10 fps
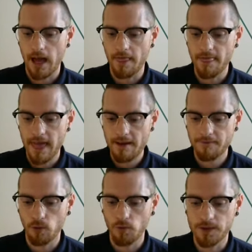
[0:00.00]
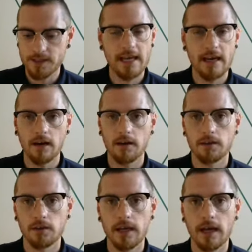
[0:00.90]
And therefore the
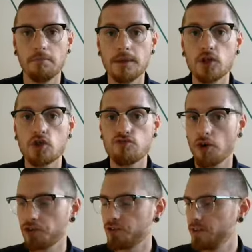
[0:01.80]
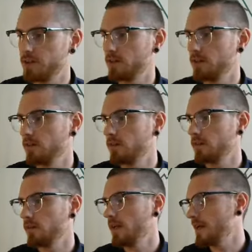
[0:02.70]
data can be trusted.
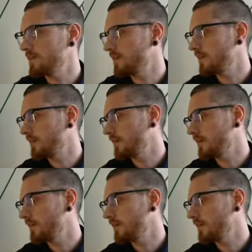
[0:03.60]
Yes?